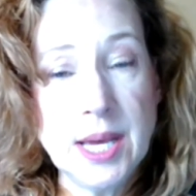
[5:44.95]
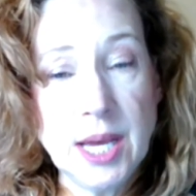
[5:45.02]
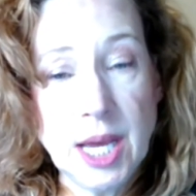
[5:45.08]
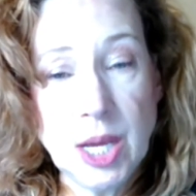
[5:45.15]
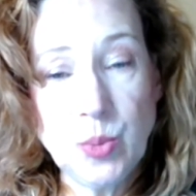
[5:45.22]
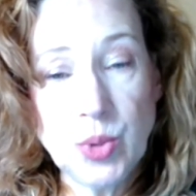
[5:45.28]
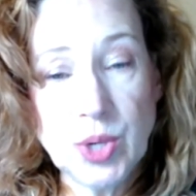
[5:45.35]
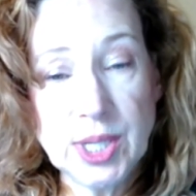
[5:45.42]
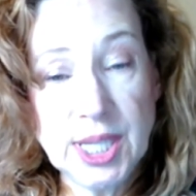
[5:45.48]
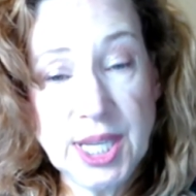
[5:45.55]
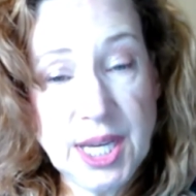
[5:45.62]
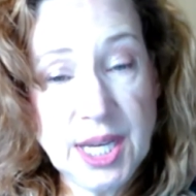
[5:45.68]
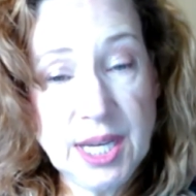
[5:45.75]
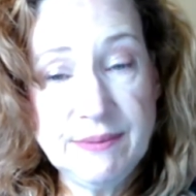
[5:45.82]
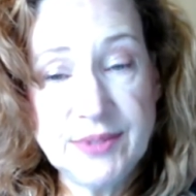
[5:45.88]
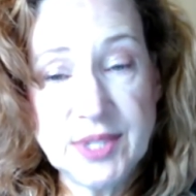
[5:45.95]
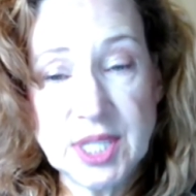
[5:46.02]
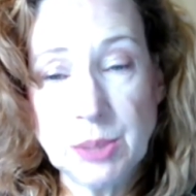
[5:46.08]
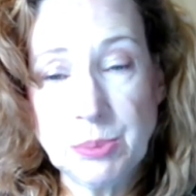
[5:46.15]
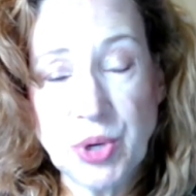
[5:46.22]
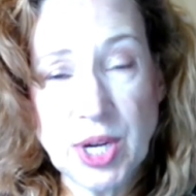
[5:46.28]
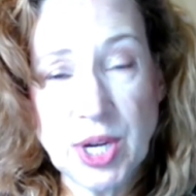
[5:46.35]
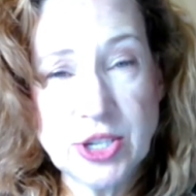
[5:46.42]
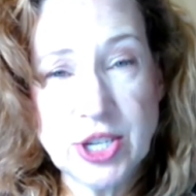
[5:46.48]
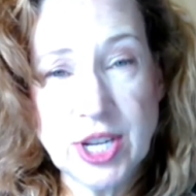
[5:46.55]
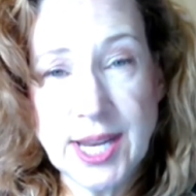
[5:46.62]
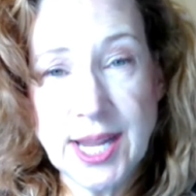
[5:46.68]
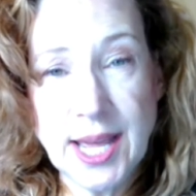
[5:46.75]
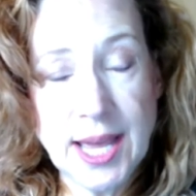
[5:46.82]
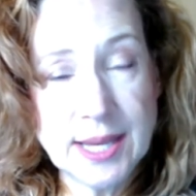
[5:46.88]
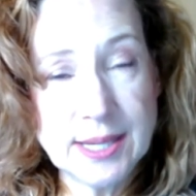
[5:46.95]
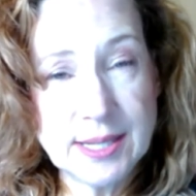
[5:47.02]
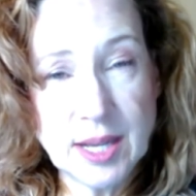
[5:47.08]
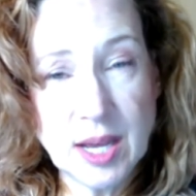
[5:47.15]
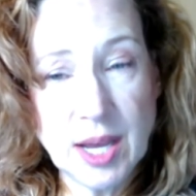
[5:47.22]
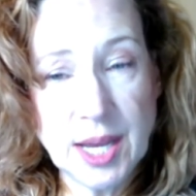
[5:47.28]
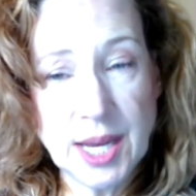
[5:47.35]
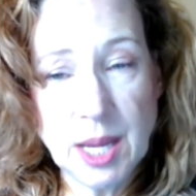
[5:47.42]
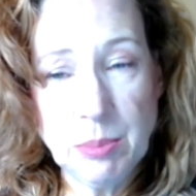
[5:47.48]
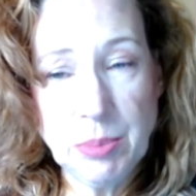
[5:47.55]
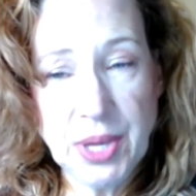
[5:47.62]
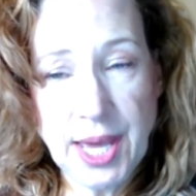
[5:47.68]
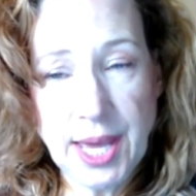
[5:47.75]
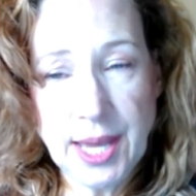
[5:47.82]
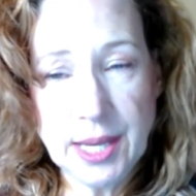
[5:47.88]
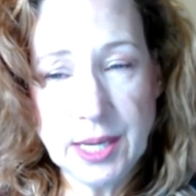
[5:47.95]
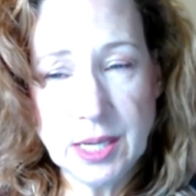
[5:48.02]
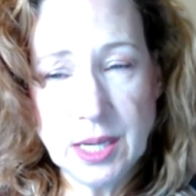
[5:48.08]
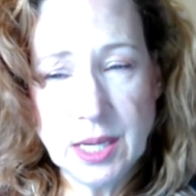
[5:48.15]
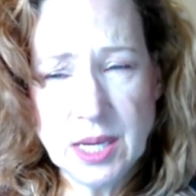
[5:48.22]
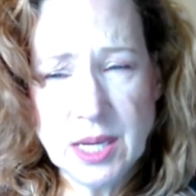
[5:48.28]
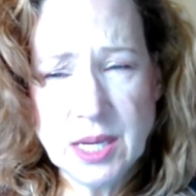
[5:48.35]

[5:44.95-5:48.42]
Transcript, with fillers: and relieves depression, anxiety, and pain.